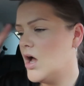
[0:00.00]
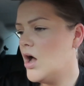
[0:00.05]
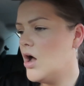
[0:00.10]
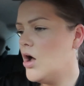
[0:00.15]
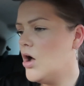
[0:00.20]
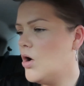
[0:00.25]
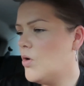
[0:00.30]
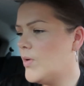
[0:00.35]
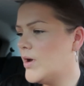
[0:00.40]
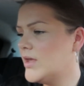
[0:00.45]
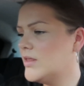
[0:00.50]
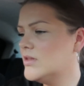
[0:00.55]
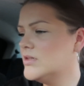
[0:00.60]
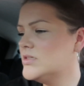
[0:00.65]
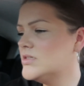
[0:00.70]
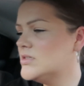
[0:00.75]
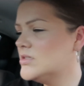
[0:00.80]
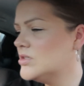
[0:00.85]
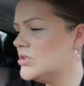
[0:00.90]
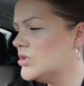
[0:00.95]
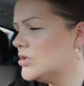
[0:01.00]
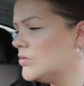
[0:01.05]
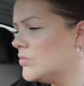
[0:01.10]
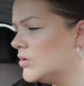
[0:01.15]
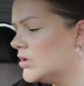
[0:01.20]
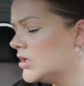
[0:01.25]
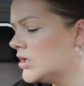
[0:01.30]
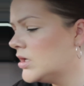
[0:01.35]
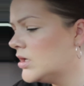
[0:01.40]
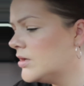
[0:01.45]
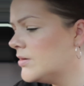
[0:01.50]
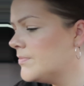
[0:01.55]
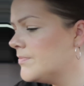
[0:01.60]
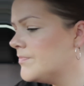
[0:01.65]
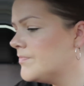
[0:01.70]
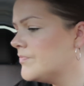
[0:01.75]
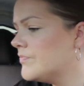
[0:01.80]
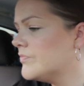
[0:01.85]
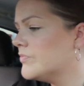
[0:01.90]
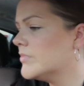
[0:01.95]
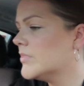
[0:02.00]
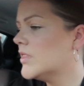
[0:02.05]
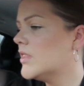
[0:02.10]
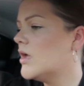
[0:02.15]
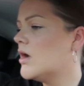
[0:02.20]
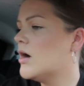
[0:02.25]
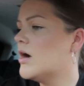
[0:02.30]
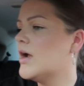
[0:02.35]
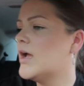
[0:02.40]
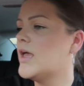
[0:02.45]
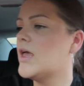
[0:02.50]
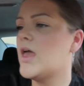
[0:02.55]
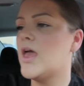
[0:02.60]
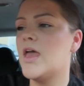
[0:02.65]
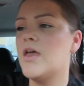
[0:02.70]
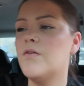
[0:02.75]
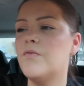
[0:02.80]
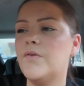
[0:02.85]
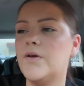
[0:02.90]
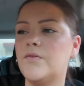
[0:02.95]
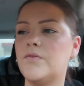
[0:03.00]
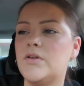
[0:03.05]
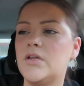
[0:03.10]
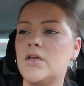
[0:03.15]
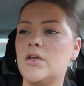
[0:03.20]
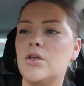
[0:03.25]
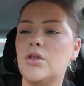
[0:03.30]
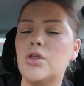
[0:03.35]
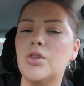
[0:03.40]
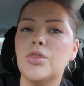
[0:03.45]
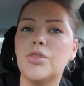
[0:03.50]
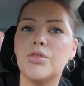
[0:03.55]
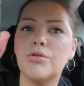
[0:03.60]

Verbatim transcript: Oh wait, this is a good order. All right, 850,